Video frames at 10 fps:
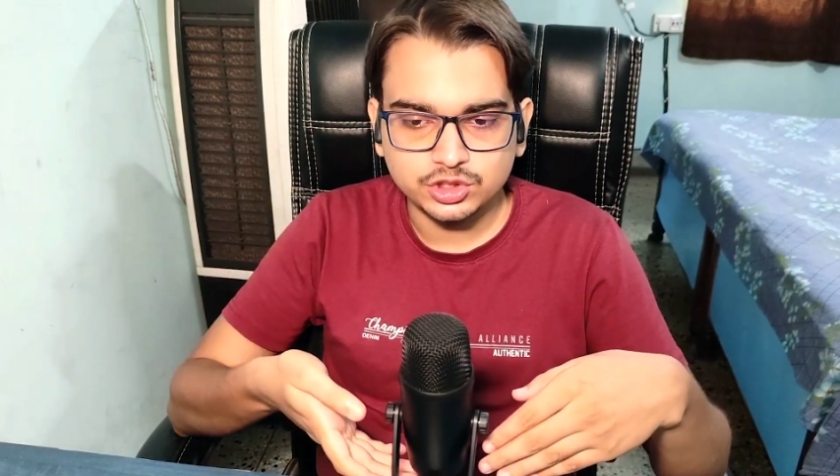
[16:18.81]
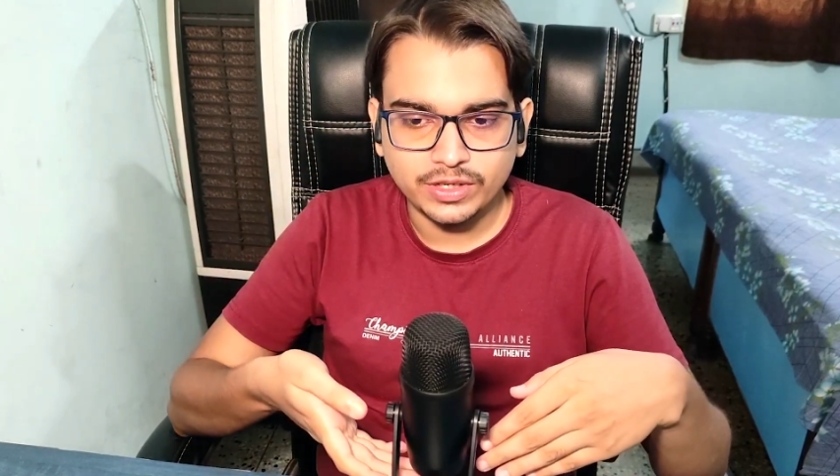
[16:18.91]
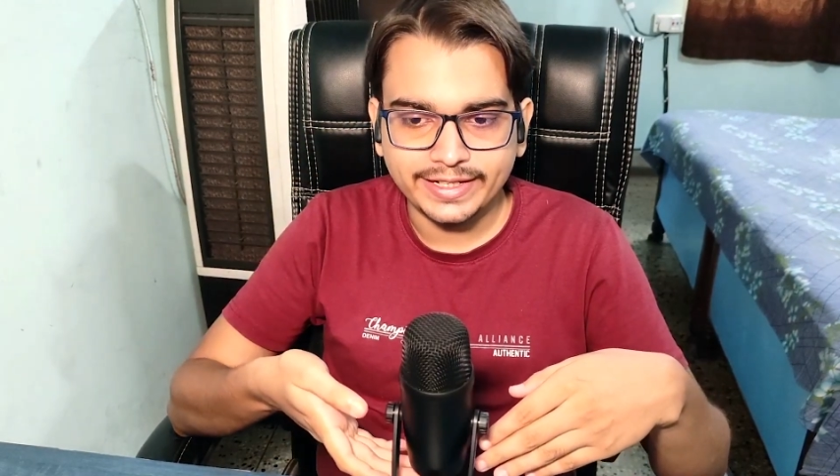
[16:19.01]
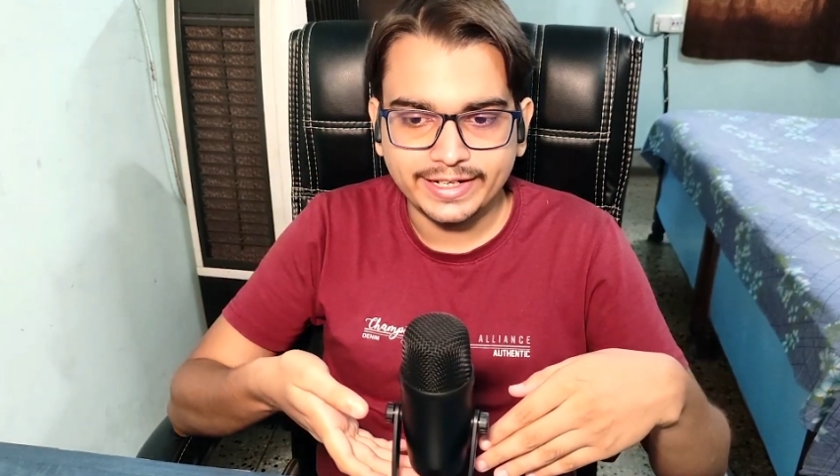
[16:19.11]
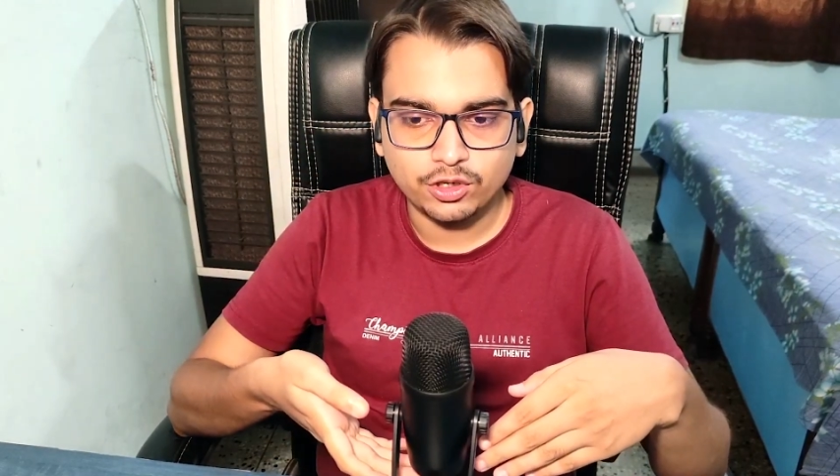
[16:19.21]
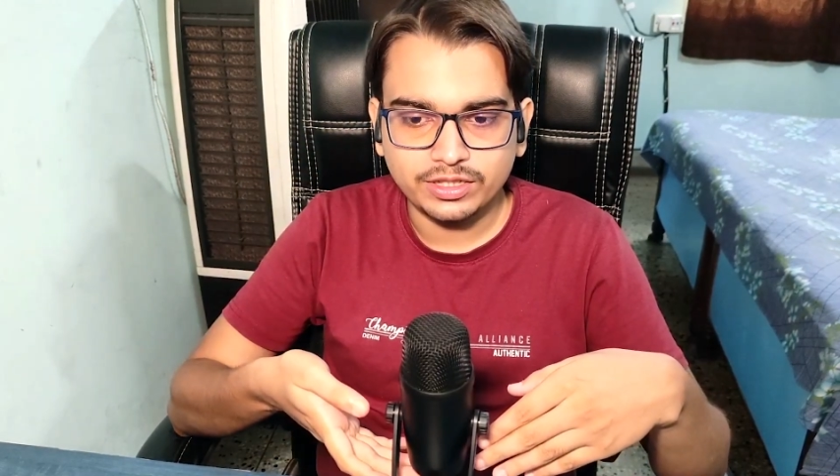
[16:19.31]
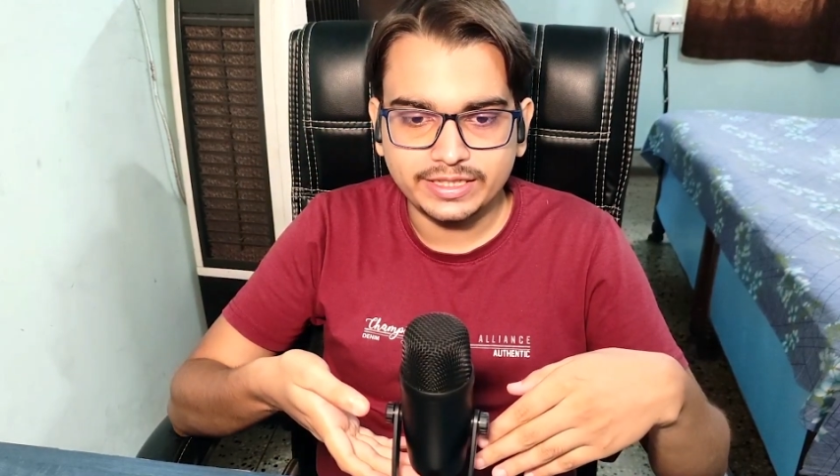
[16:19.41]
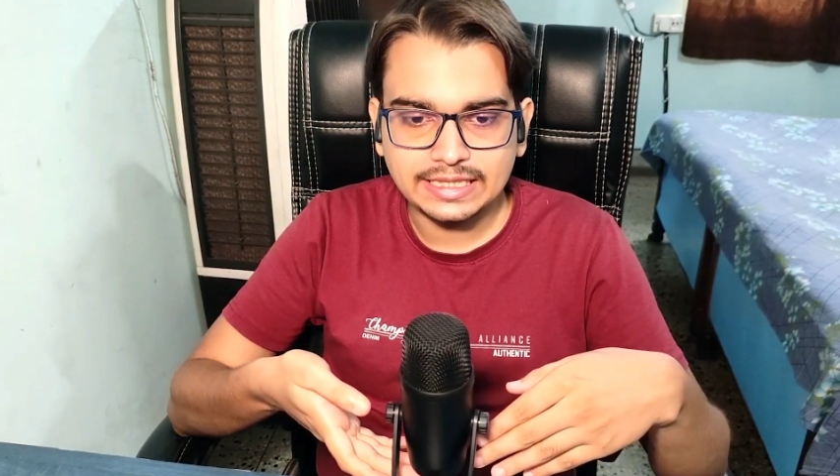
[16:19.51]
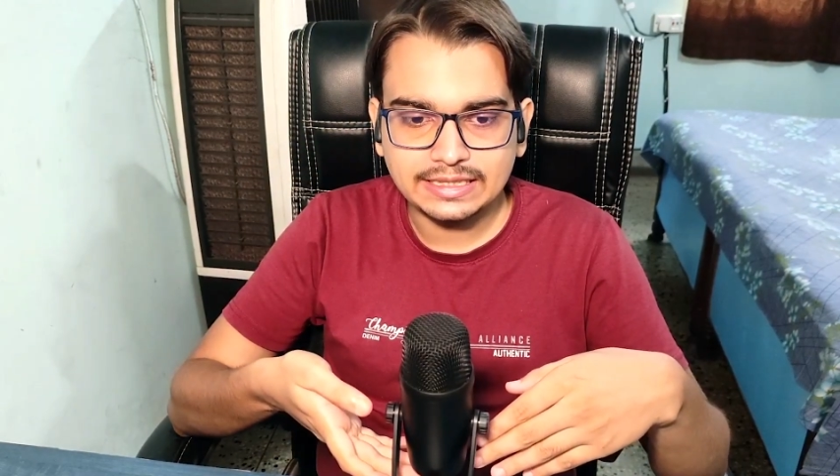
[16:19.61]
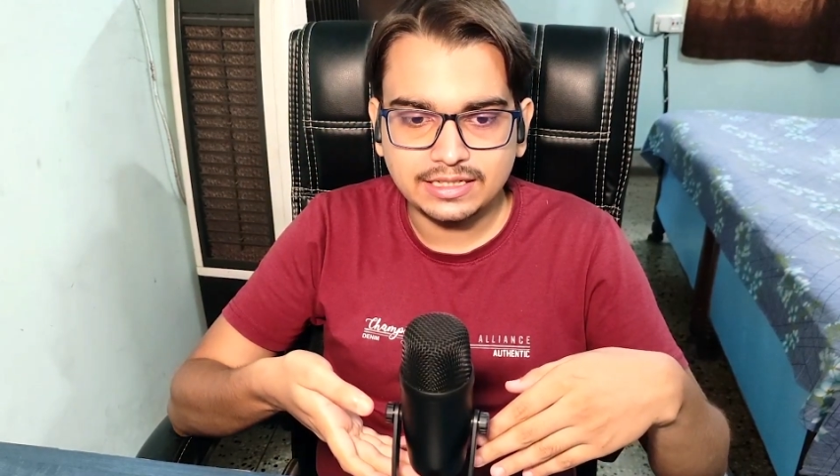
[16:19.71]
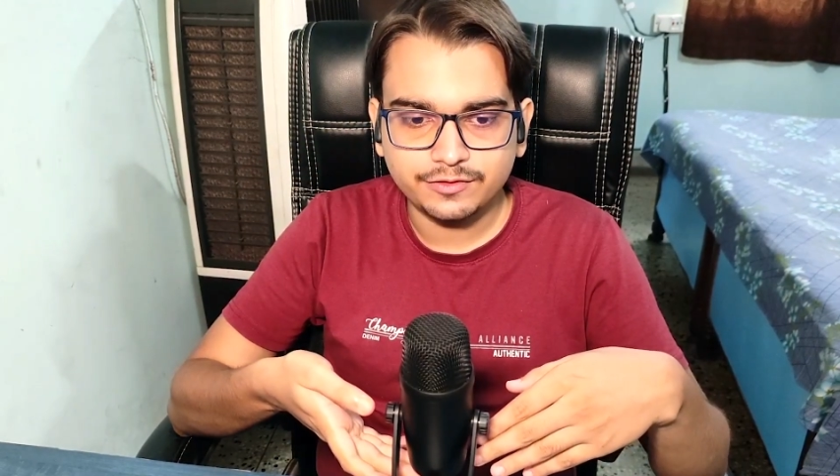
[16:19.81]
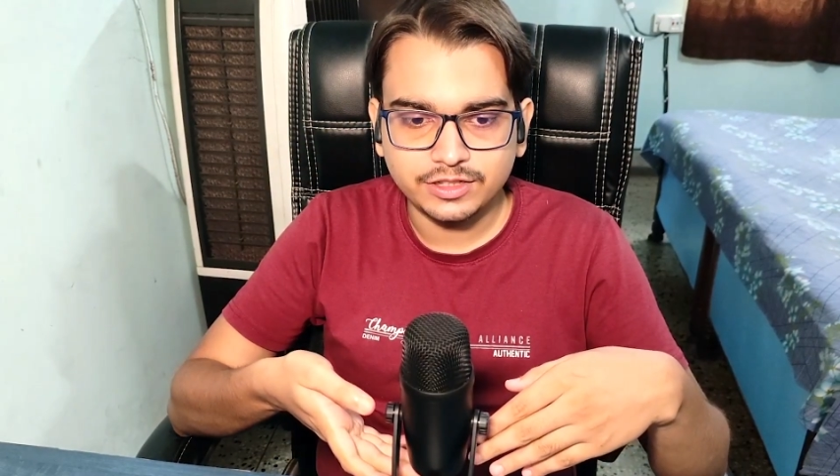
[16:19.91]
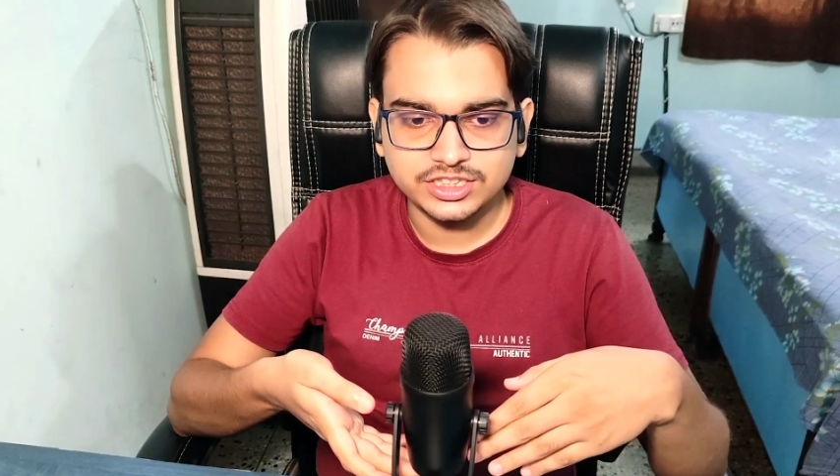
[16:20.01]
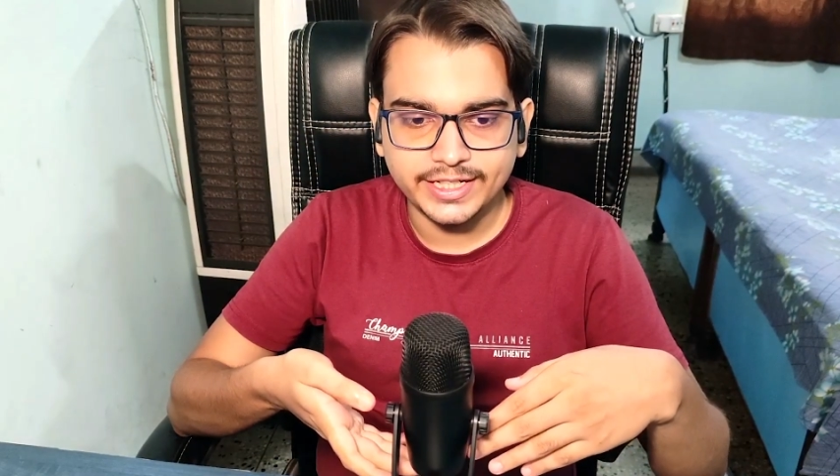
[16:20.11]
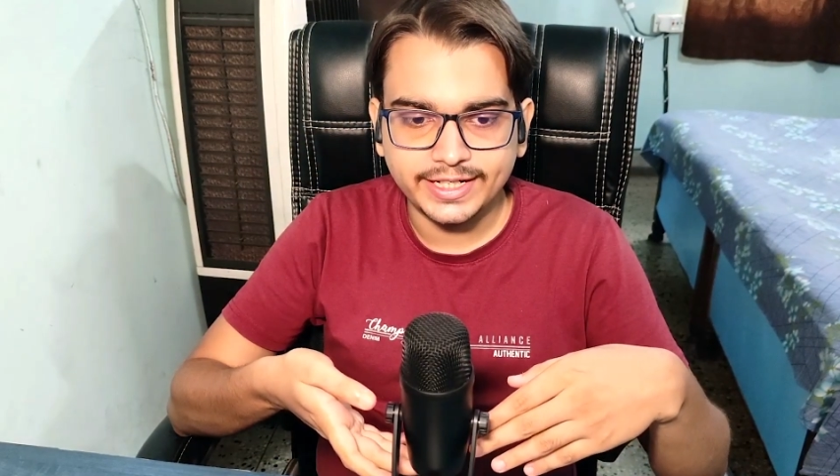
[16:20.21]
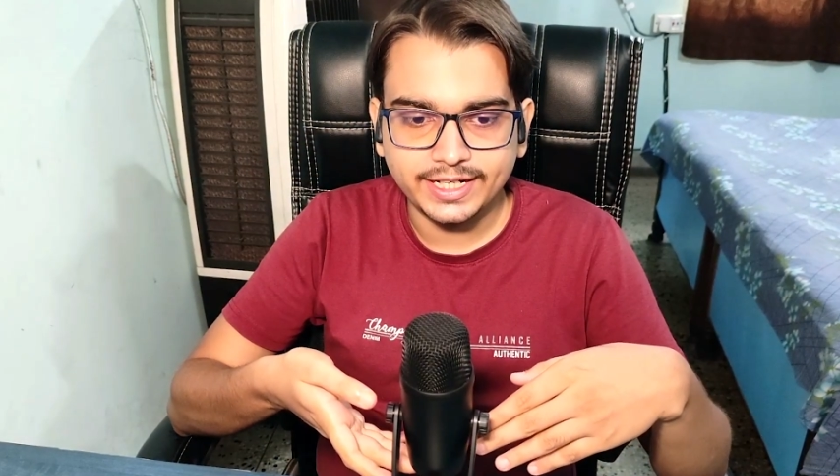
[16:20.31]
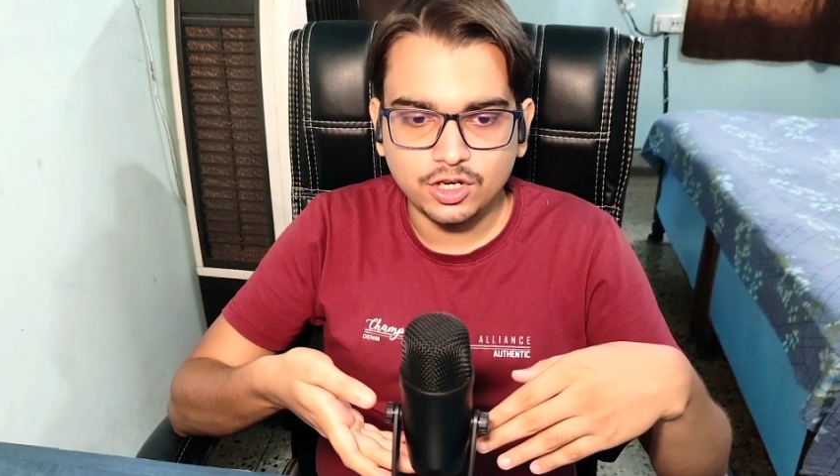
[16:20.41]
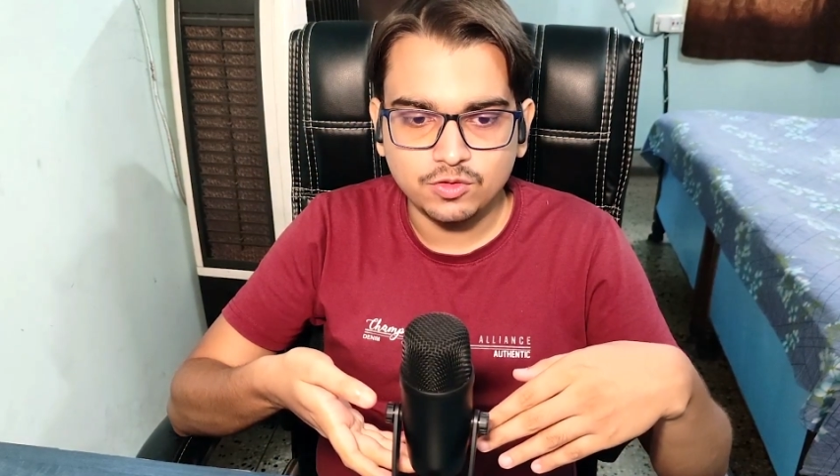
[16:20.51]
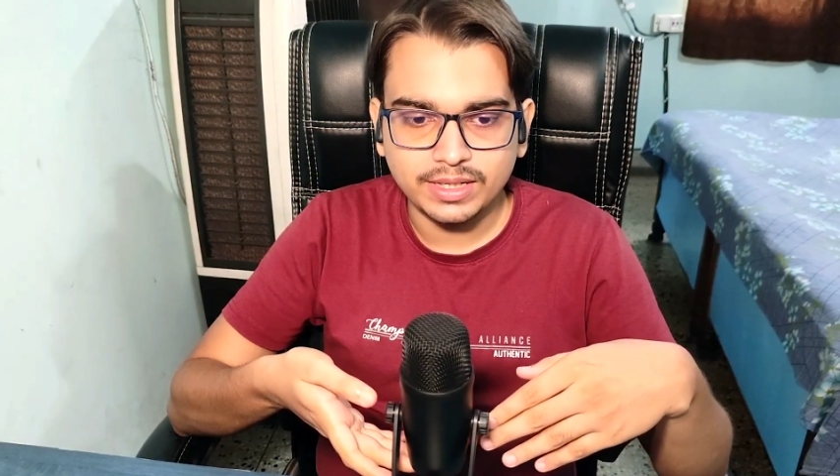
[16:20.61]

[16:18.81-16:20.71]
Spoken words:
so I cannot tell the difference right now,